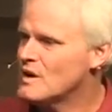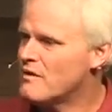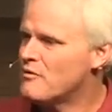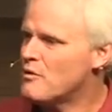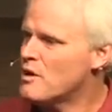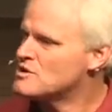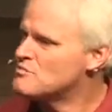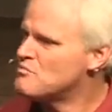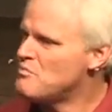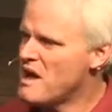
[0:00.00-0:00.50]

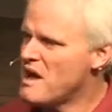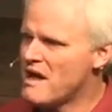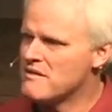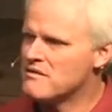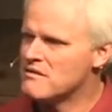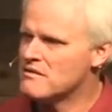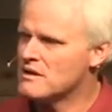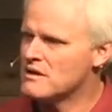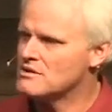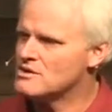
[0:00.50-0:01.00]
I've watched
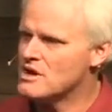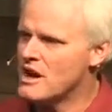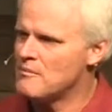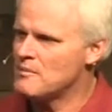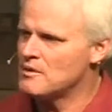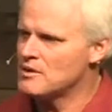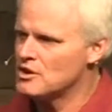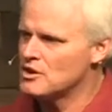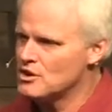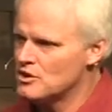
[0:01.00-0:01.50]
bad things
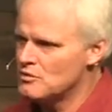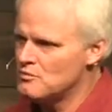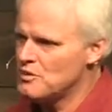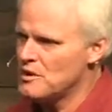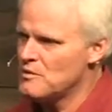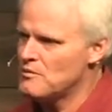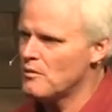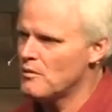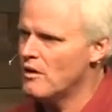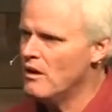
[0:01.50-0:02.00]
happen to good
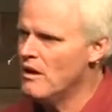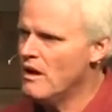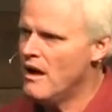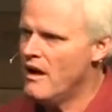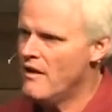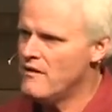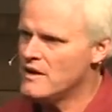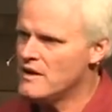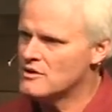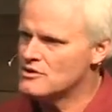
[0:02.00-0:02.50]
people,
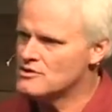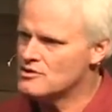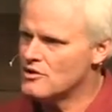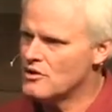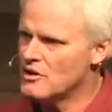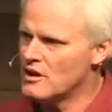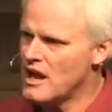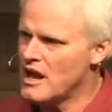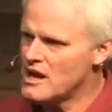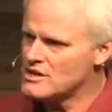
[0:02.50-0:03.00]
and they
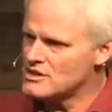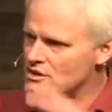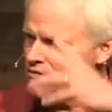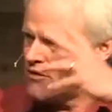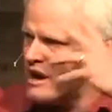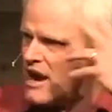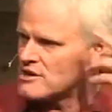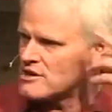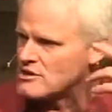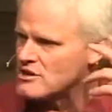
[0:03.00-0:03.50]
internalize
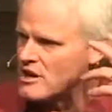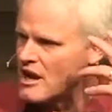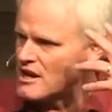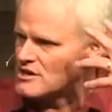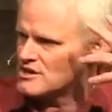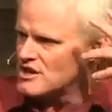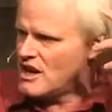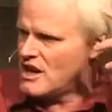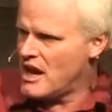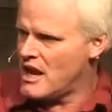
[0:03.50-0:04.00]
it,
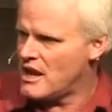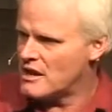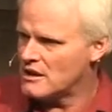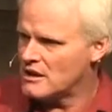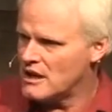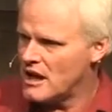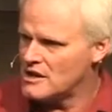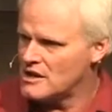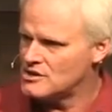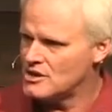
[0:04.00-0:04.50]
rationalize it,
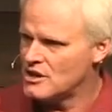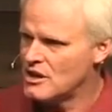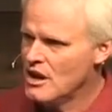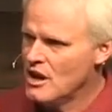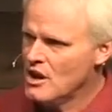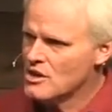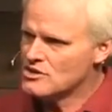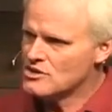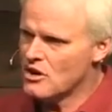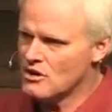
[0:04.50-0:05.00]
analyze it,
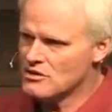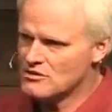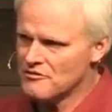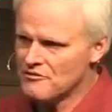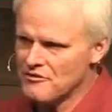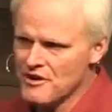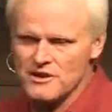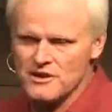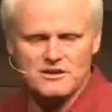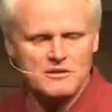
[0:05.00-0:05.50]
talk to
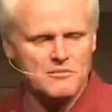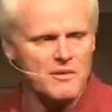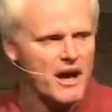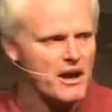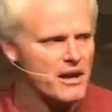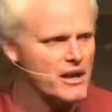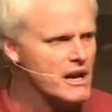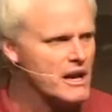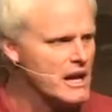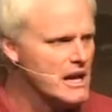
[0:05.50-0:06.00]
friends
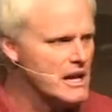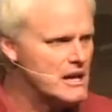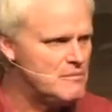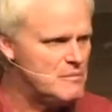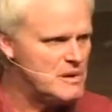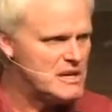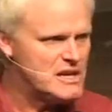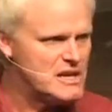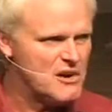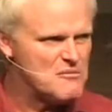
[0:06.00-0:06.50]
about it.
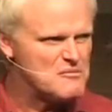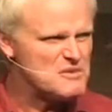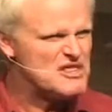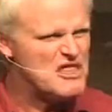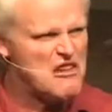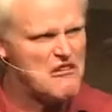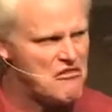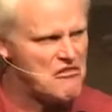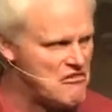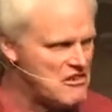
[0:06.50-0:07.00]
It
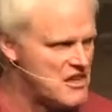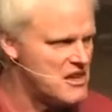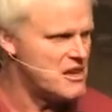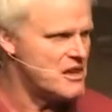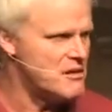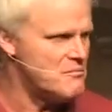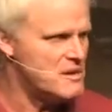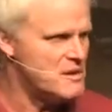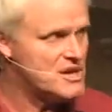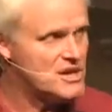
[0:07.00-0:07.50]
becomes their
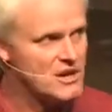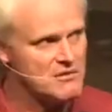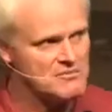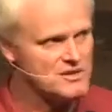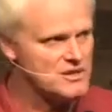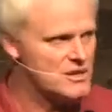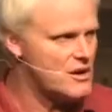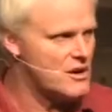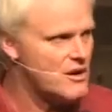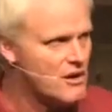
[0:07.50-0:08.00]
thing, it
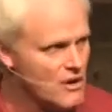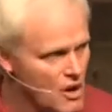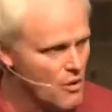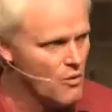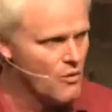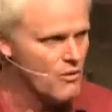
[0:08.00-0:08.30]
becomes their.